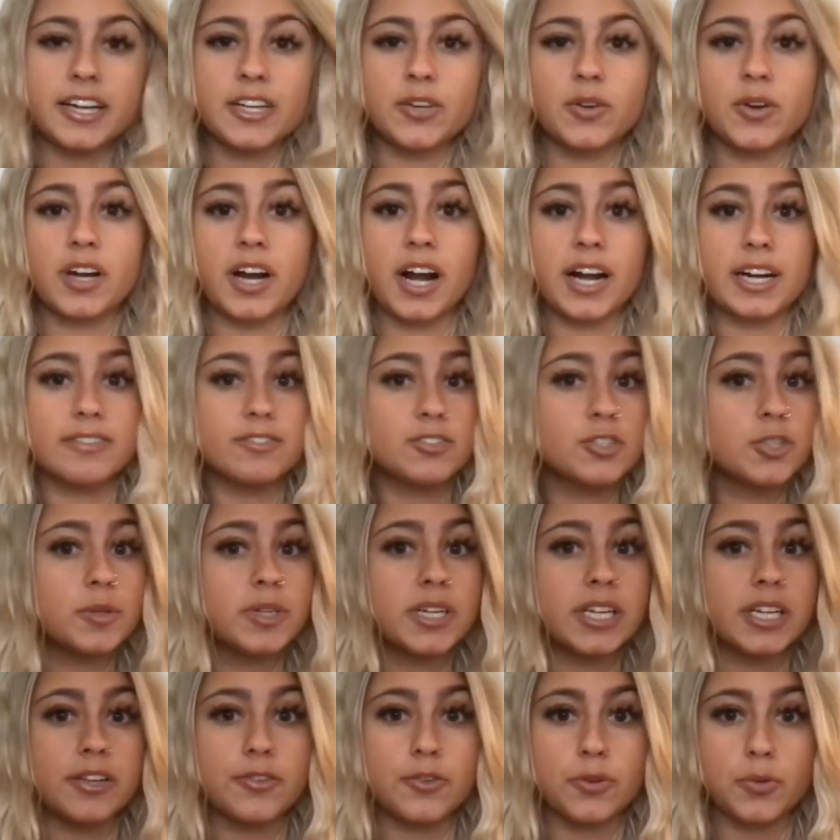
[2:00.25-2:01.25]
You can kind of do
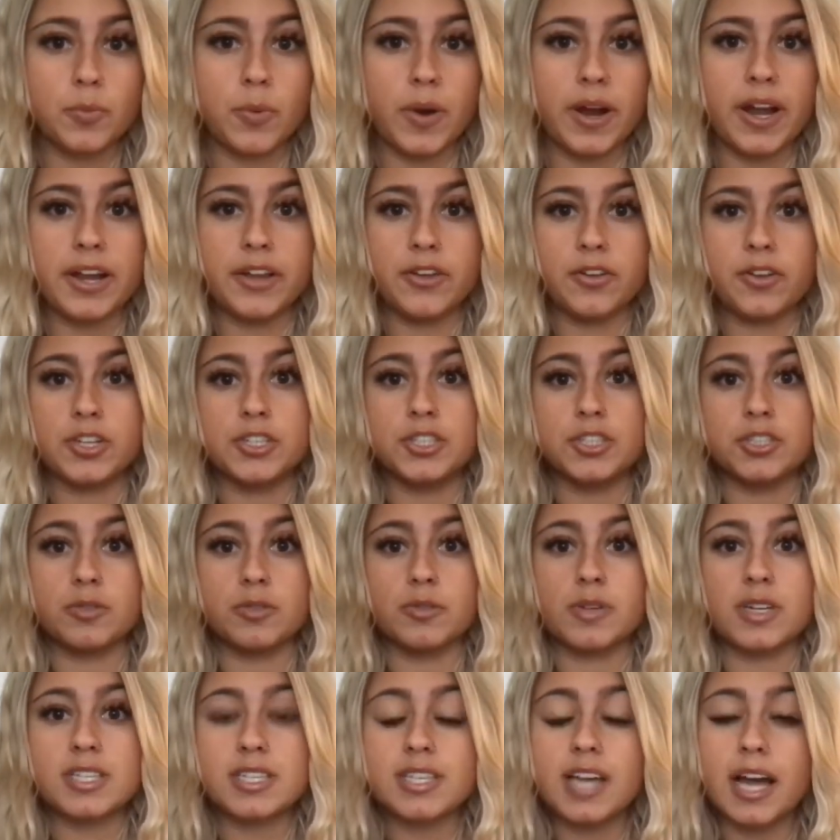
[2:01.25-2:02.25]
it either way. You could
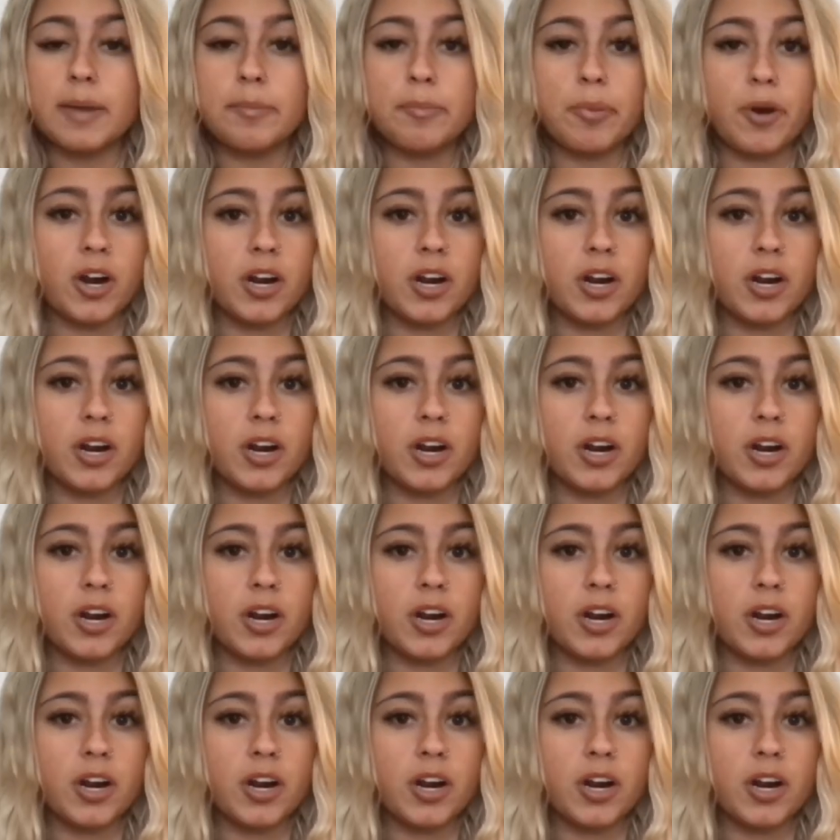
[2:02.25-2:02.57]
do a side